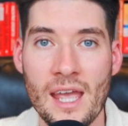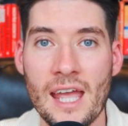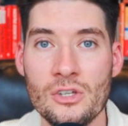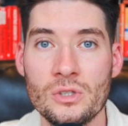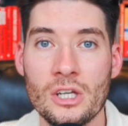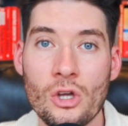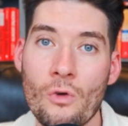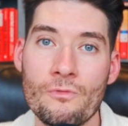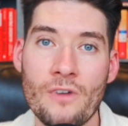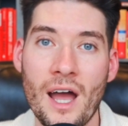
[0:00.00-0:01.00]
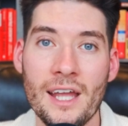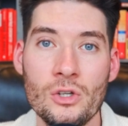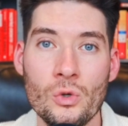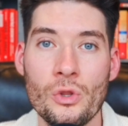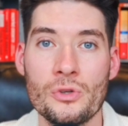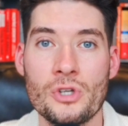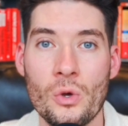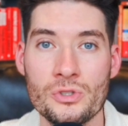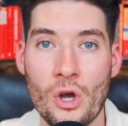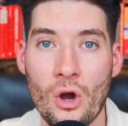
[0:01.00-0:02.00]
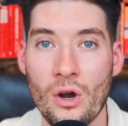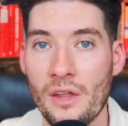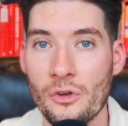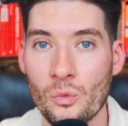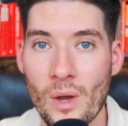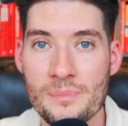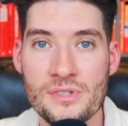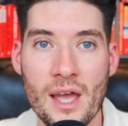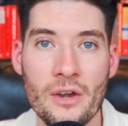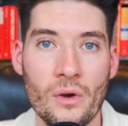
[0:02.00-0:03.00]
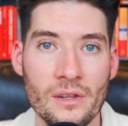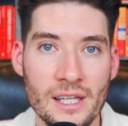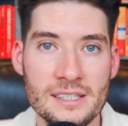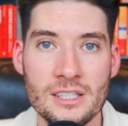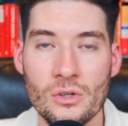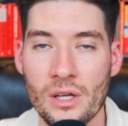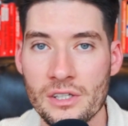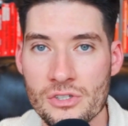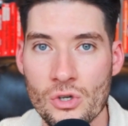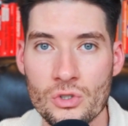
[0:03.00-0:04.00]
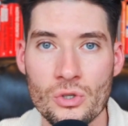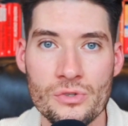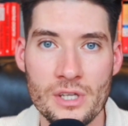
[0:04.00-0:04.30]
and you can go find who those hosts are on their website or on LinkedIn or on the socials.